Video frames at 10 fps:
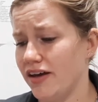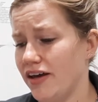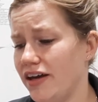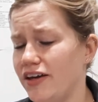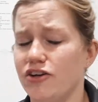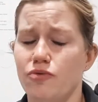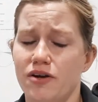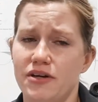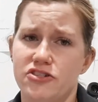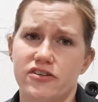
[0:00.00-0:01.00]
and you want to
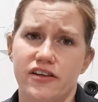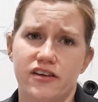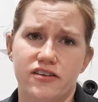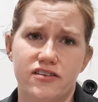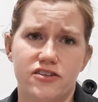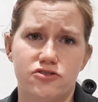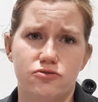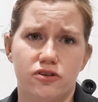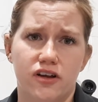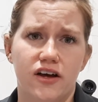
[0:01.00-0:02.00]
make sure that the
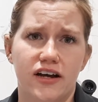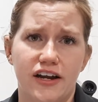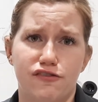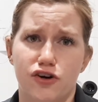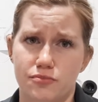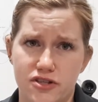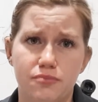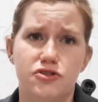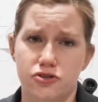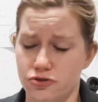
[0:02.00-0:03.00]
stool kind of firms up
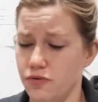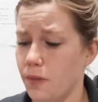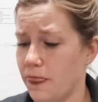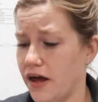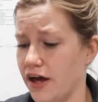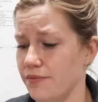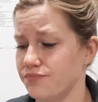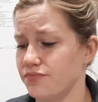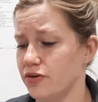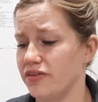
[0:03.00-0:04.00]
too, and
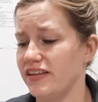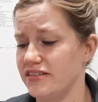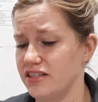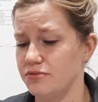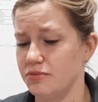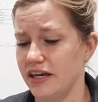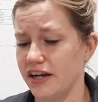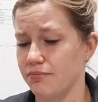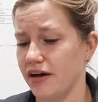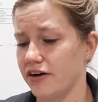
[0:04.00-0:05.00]
things seem to be
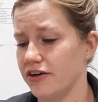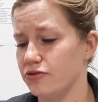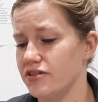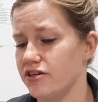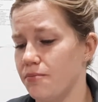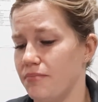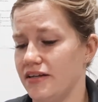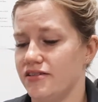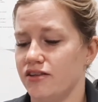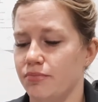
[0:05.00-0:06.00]
getting better, you can start
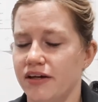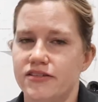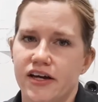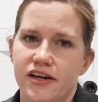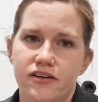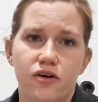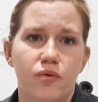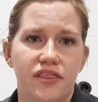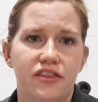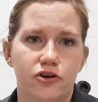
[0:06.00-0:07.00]
mixing the bland diet
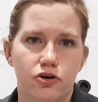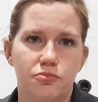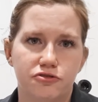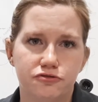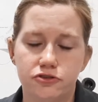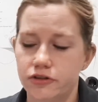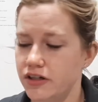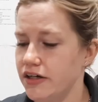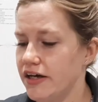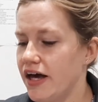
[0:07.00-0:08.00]
with their normal food.
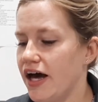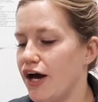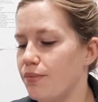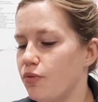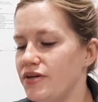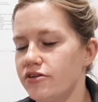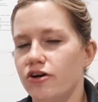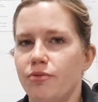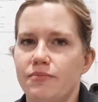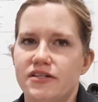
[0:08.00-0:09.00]
We start
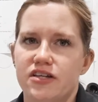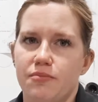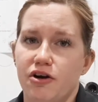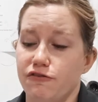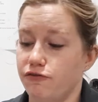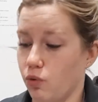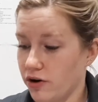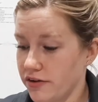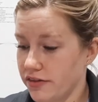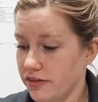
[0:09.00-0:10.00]
out by mixing about
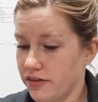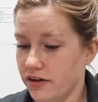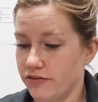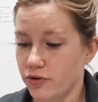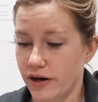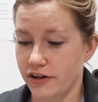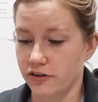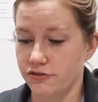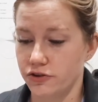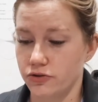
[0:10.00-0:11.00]
1/4 of the regular
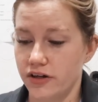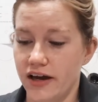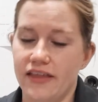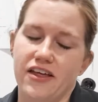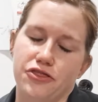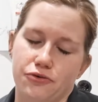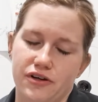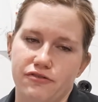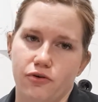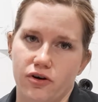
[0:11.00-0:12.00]
food and then
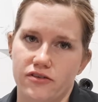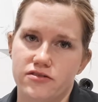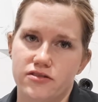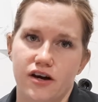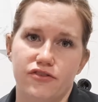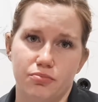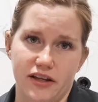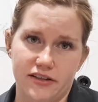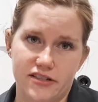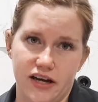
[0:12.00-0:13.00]
3/4 of the
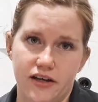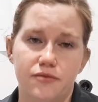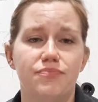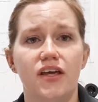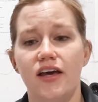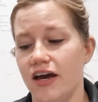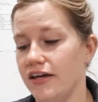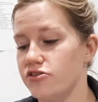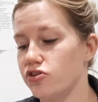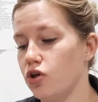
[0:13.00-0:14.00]
bland diet.
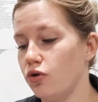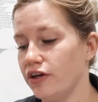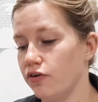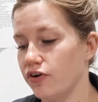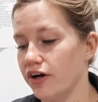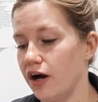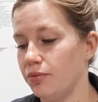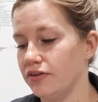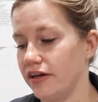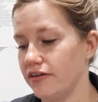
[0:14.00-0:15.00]
And slowly over a couple
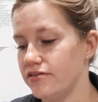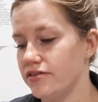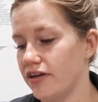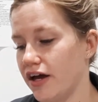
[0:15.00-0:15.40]
days,